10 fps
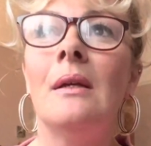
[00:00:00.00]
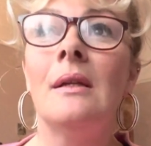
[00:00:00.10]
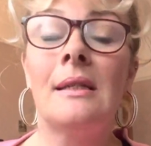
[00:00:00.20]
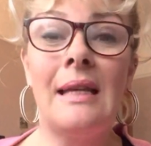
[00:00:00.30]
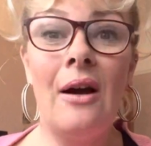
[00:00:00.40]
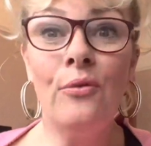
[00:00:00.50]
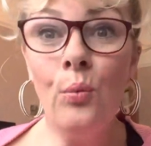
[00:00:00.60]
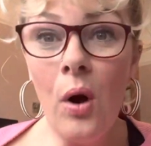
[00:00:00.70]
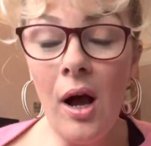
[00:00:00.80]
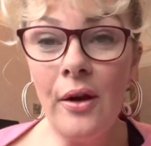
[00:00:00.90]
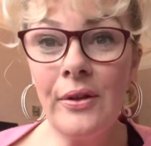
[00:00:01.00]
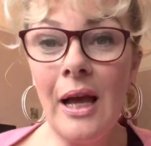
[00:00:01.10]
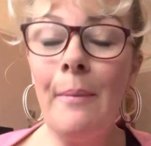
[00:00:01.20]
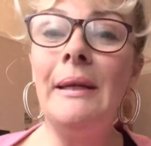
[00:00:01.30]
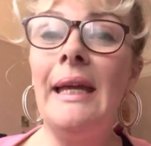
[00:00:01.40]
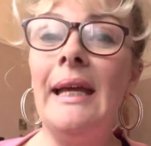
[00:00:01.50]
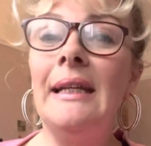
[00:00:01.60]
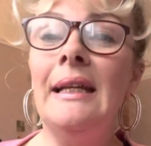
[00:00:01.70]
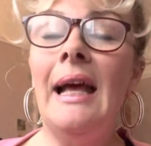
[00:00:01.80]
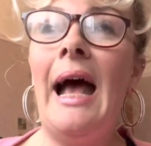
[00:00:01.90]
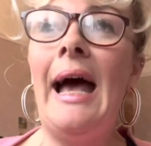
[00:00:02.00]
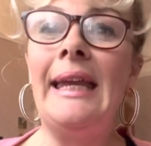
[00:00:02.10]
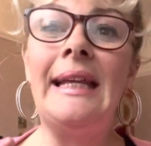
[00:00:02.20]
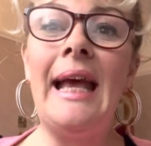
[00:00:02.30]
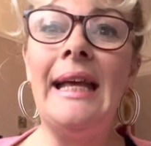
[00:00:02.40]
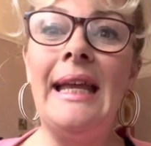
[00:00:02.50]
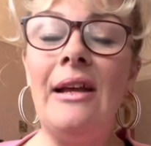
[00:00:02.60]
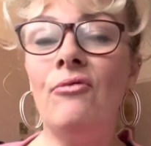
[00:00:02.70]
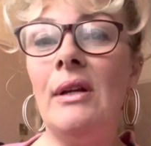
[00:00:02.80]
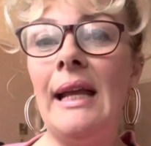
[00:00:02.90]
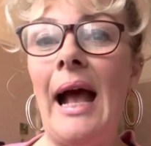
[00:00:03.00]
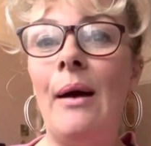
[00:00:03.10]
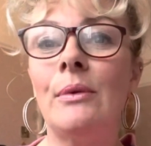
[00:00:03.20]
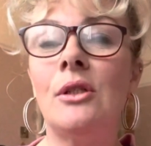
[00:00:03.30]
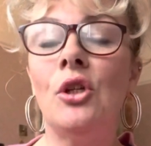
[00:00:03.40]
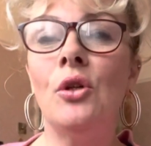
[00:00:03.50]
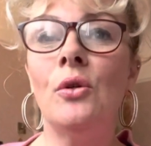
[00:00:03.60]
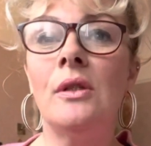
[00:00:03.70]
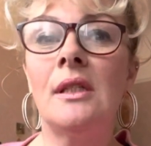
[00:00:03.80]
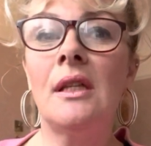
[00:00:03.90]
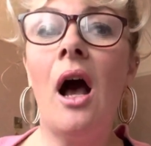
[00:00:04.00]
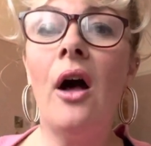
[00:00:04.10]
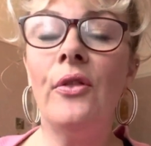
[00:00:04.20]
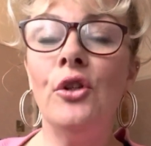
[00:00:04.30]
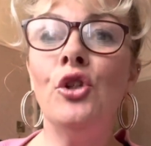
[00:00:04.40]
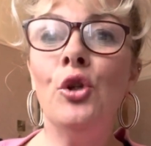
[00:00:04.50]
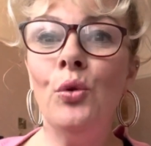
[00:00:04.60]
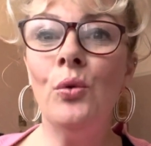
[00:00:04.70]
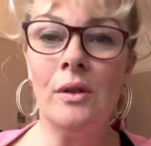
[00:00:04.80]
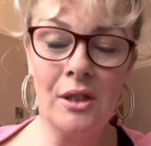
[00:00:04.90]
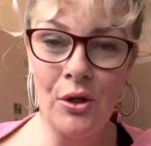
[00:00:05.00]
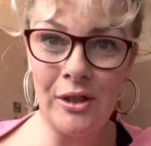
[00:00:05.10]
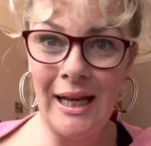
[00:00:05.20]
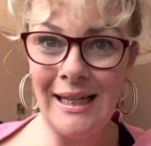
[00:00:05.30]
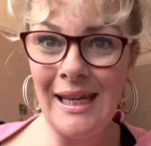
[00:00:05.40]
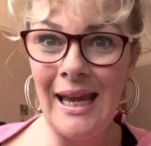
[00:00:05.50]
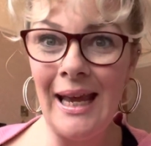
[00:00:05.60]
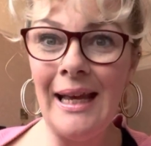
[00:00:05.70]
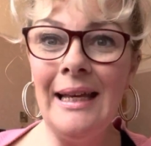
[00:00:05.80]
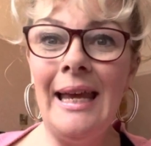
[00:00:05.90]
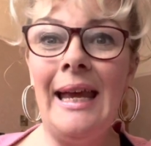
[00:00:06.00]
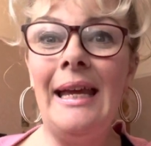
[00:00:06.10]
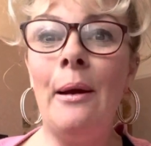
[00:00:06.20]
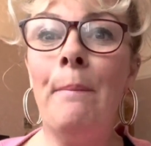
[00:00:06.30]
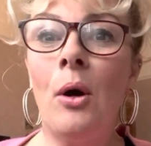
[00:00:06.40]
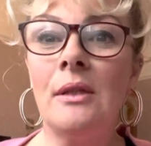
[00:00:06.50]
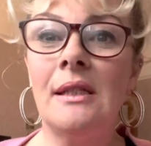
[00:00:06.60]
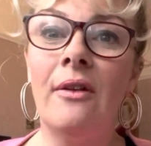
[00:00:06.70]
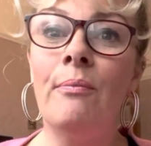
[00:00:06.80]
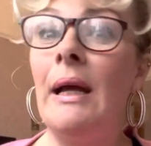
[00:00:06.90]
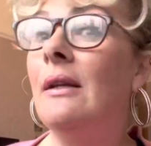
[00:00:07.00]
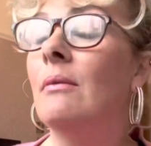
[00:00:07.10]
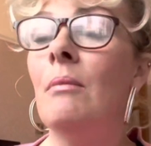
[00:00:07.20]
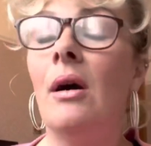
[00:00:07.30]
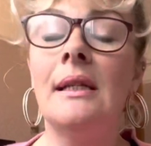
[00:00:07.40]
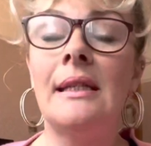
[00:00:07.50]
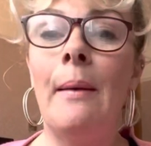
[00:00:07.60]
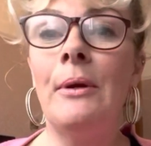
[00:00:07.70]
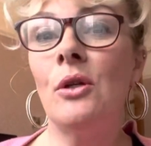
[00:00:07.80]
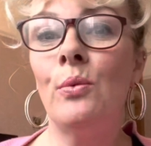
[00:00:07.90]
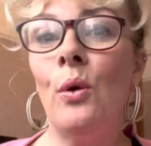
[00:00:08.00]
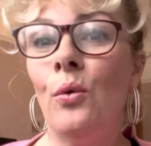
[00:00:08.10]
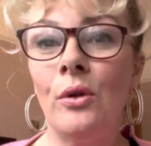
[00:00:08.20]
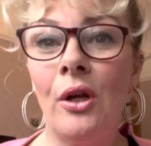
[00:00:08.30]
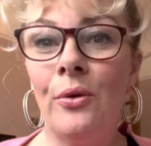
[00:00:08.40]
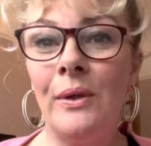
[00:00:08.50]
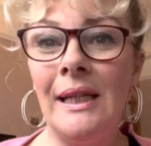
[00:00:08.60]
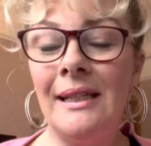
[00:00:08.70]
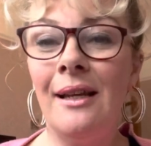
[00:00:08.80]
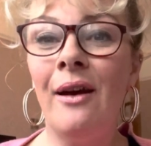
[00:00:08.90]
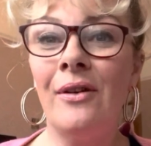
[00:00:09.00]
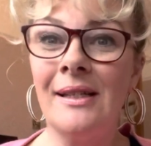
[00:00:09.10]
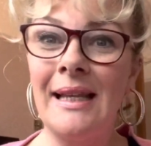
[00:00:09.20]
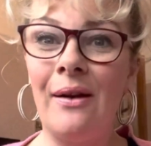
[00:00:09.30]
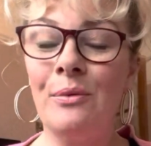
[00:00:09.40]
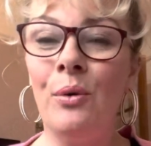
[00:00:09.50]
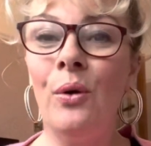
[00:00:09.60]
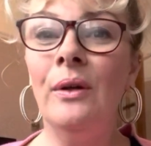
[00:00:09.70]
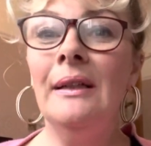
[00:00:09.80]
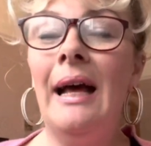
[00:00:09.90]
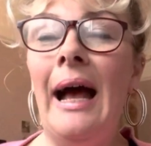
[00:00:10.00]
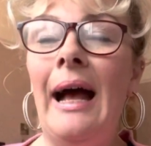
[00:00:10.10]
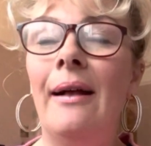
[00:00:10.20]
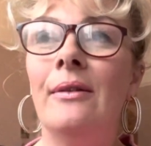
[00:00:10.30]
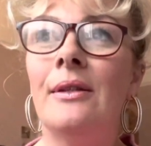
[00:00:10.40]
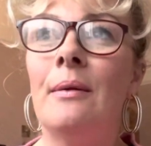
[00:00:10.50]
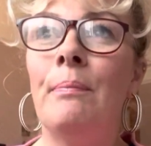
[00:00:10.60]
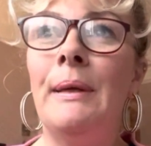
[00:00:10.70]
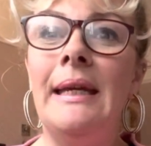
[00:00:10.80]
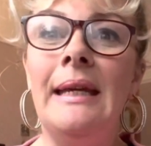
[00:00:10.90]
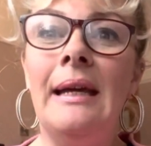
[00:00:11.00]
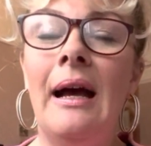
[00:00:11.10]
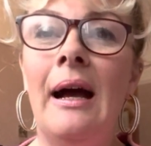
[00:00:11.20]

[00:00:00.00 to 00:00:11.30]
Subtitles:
self-worth coming in, and again it really helps to start the new zodiac year in a positive mindset, because we all know that we need to love ourselves more and be